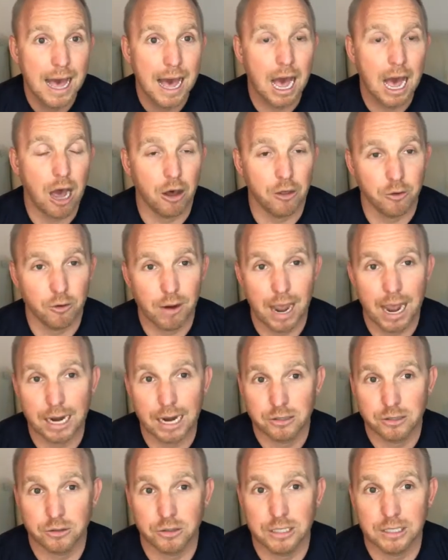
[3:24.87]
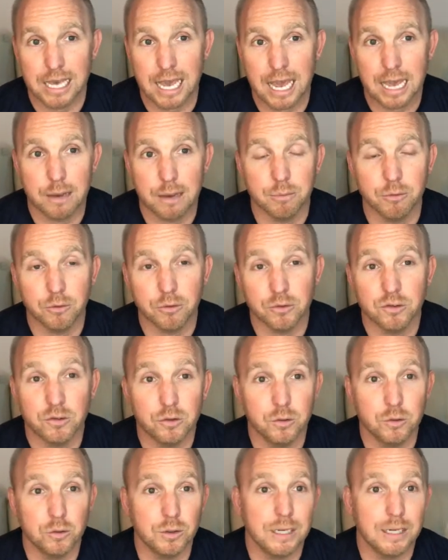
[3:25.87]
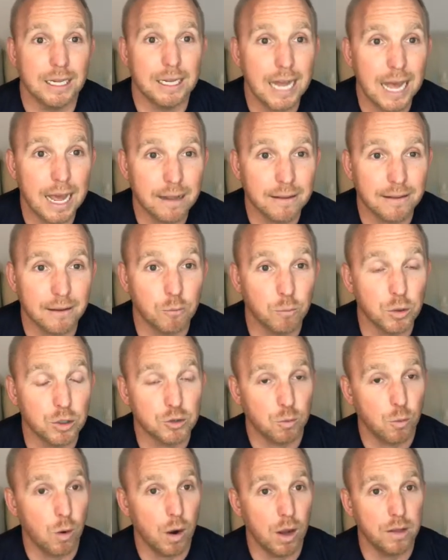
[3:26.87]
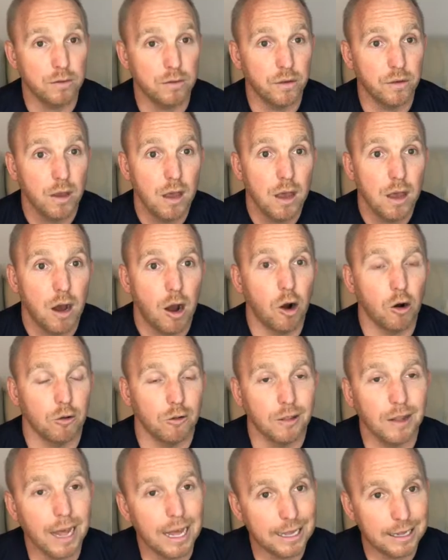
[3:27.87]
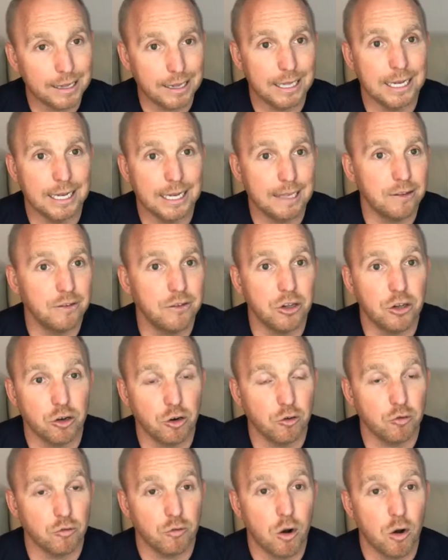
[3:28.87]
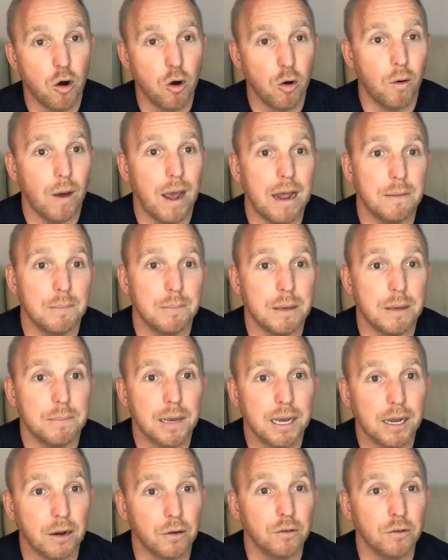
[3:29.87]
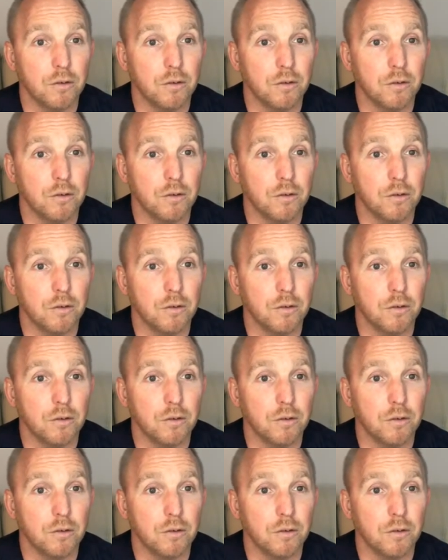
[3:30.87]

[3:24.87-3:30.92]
how they're actually able to connect, and which ones are likely to continue to grow and be bigger.